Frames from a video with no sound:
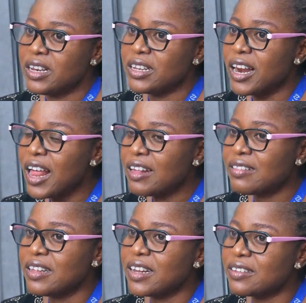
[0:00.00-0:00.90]
Then
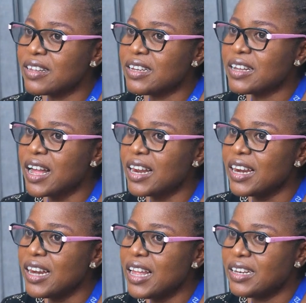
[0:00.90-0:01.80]
lastly, NASENI
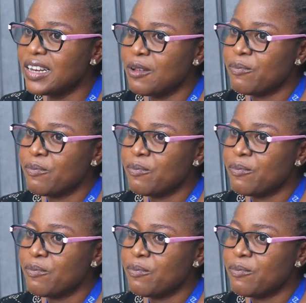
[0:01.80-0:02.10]
can lead